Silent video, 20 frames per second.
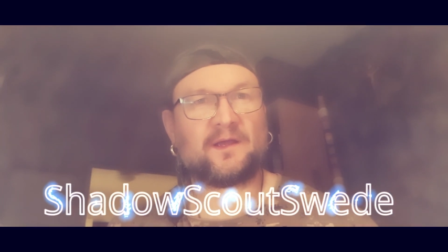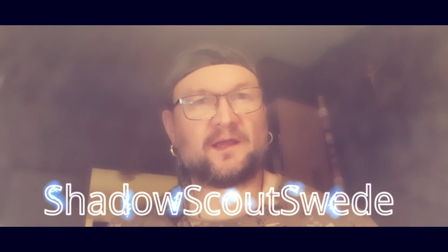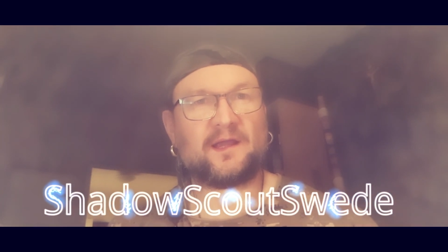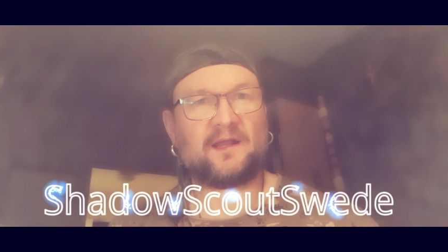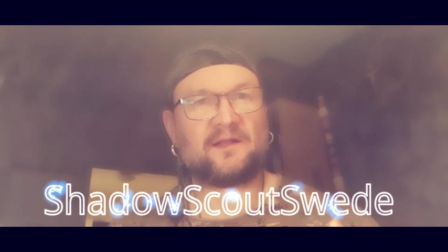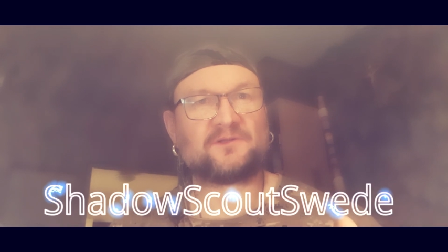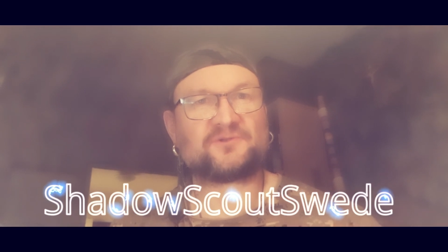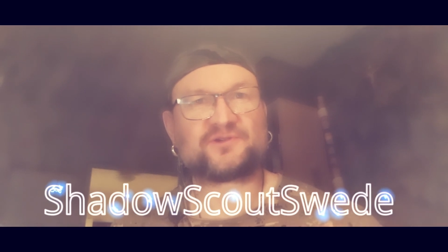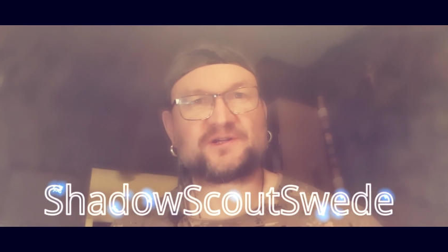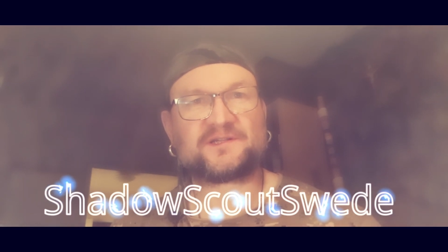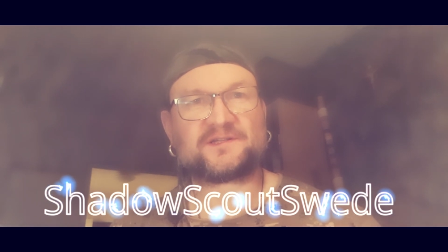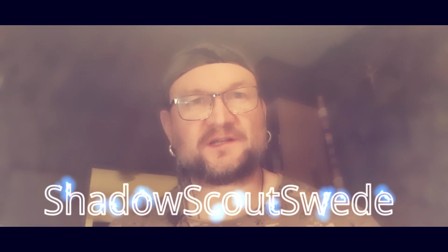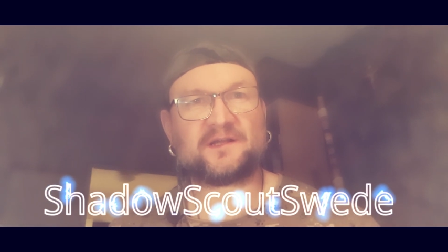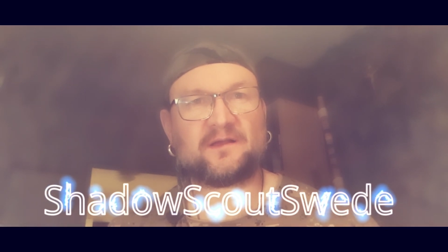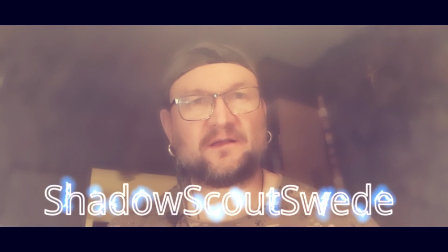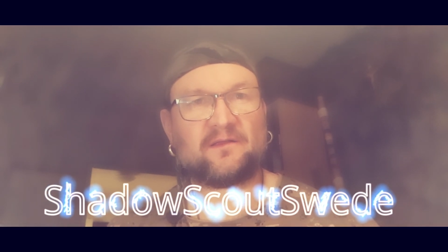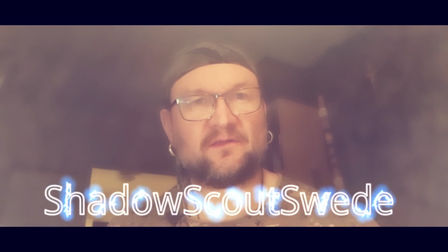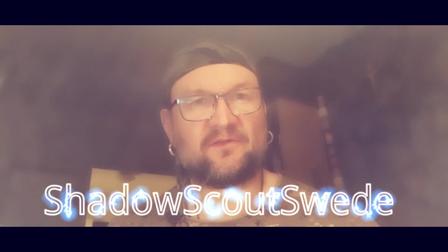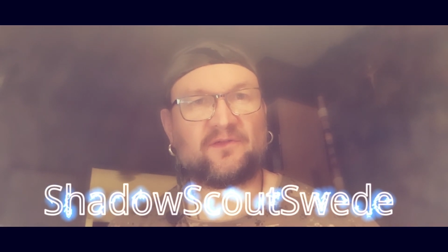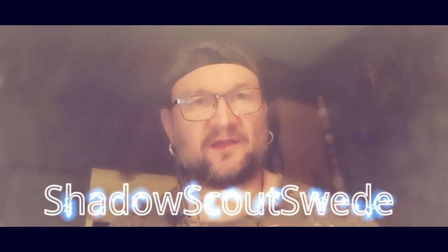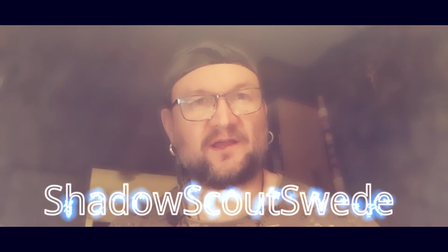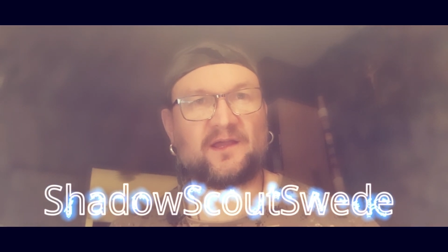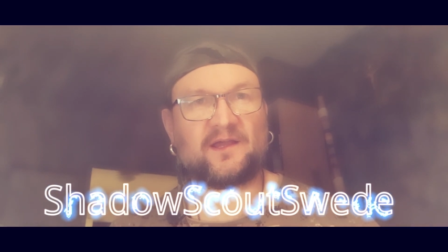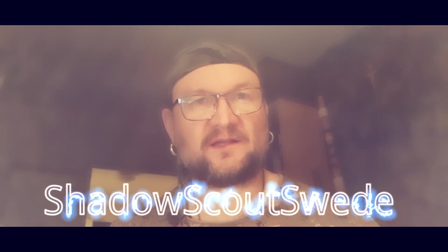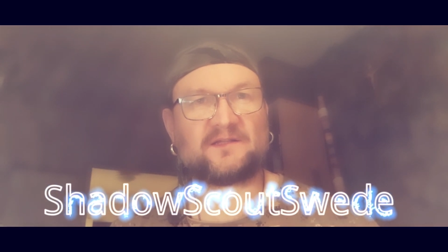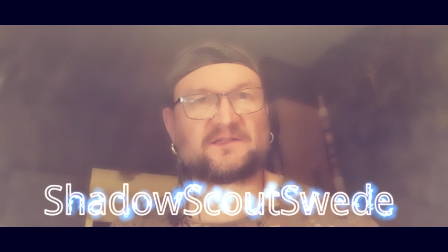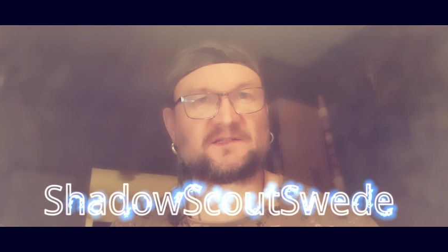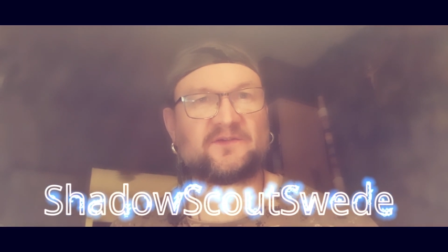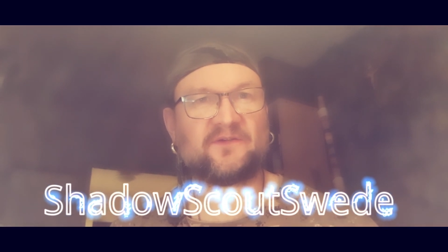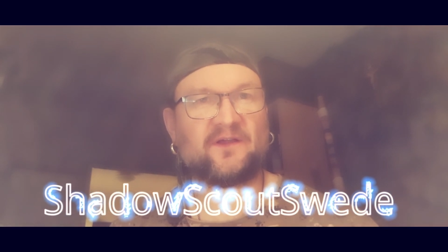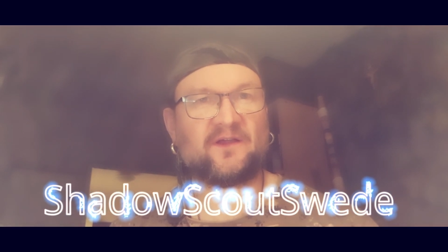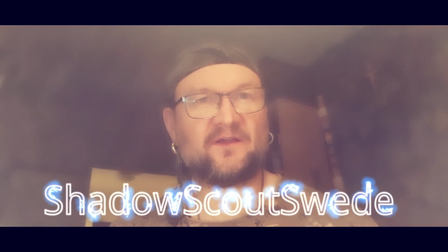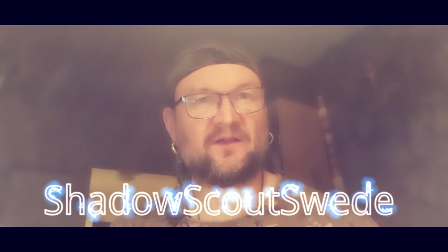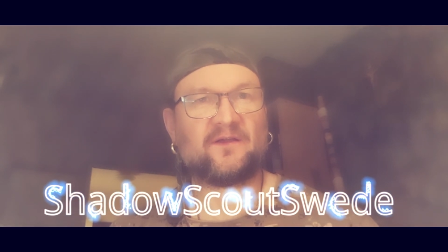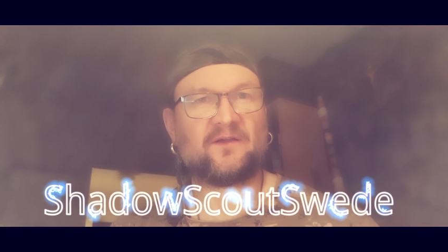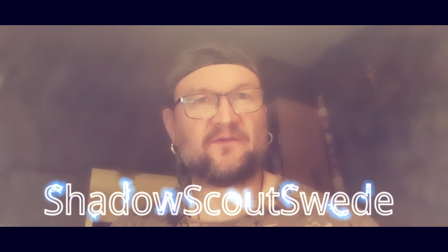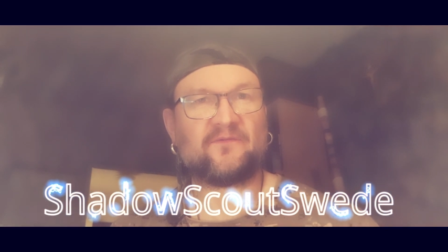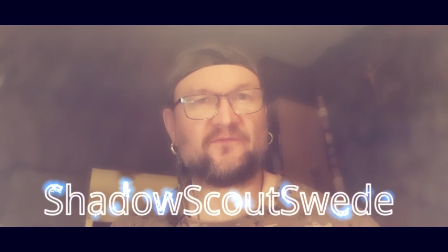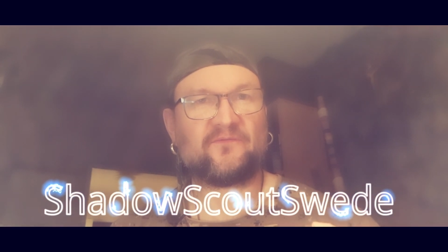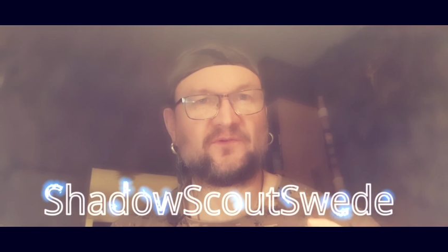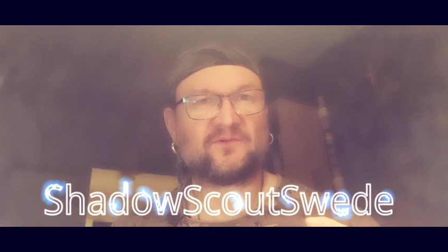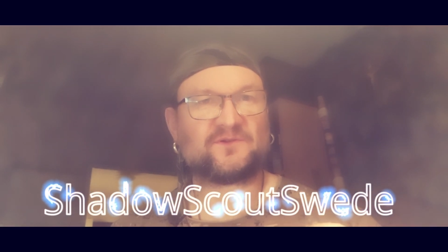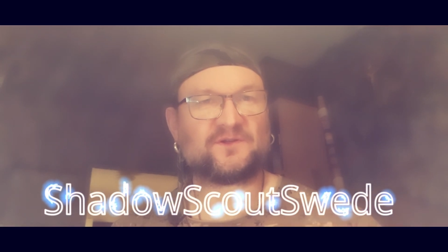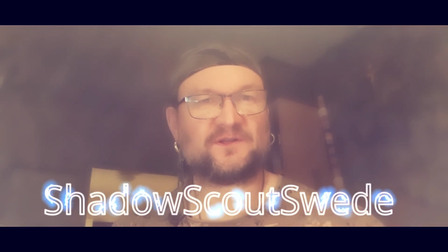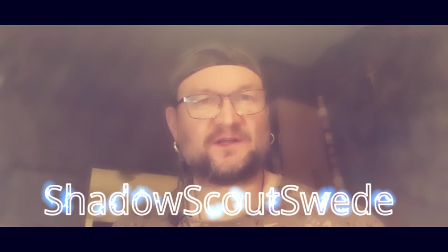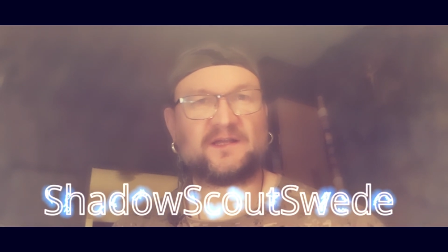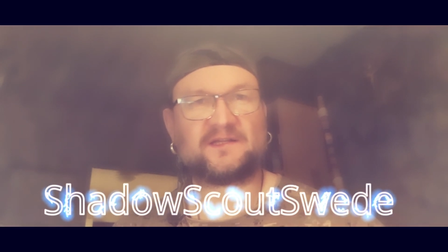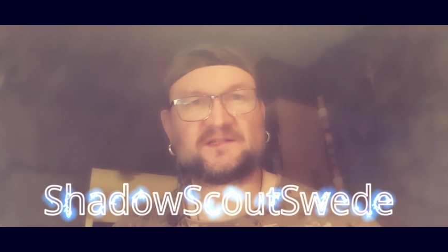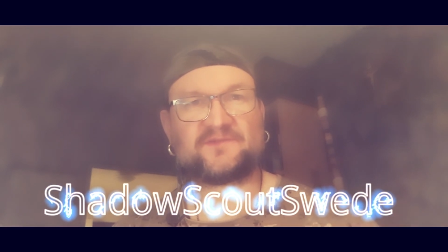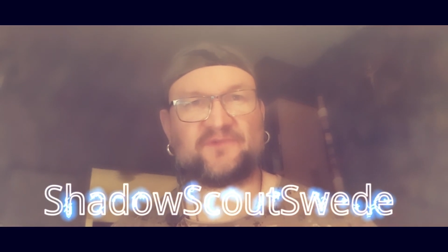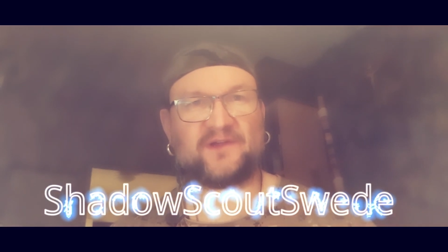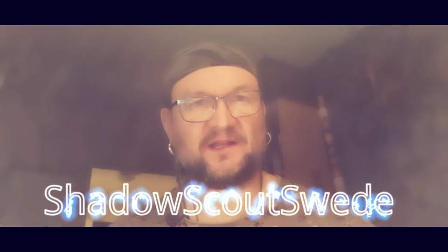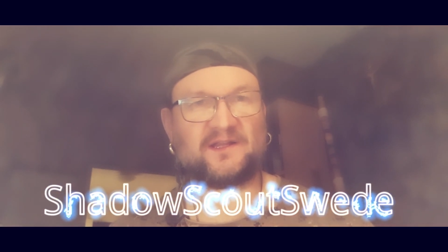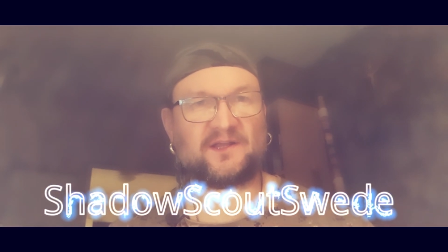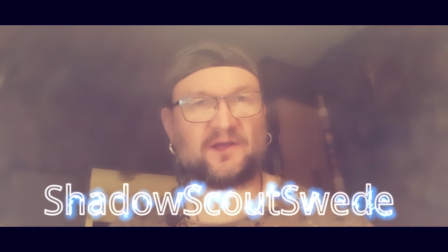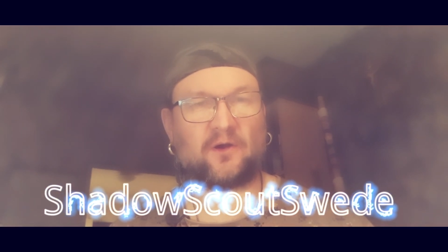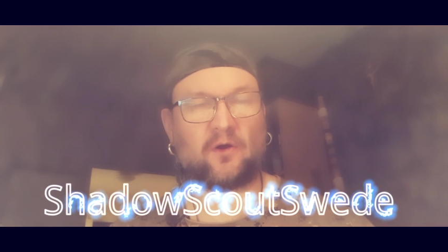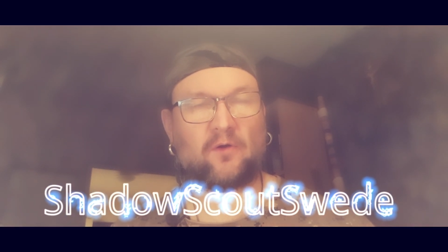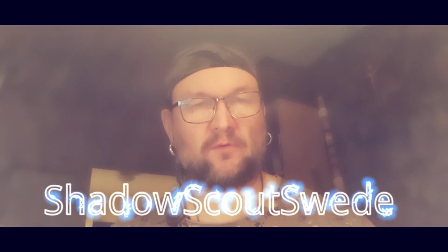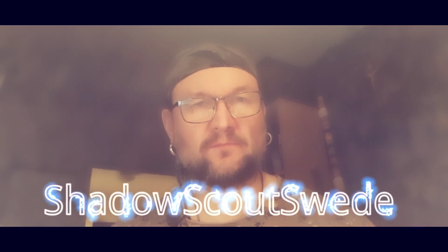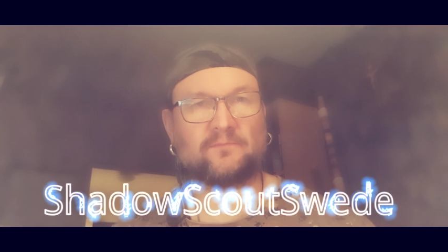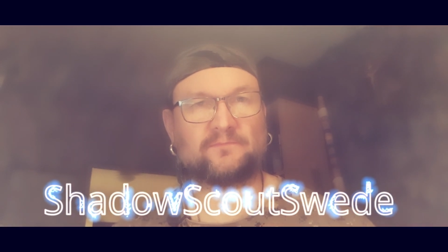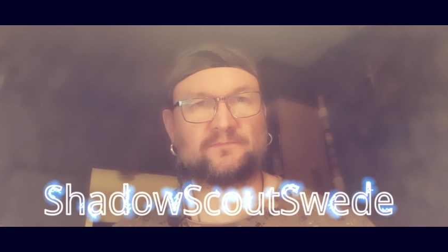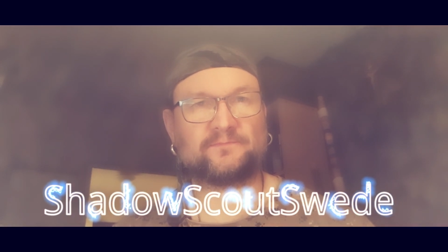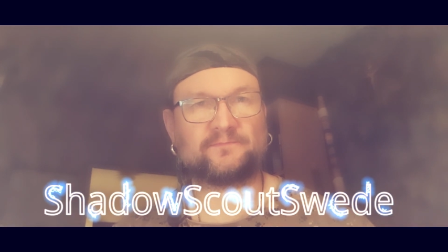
interesting things for today's video.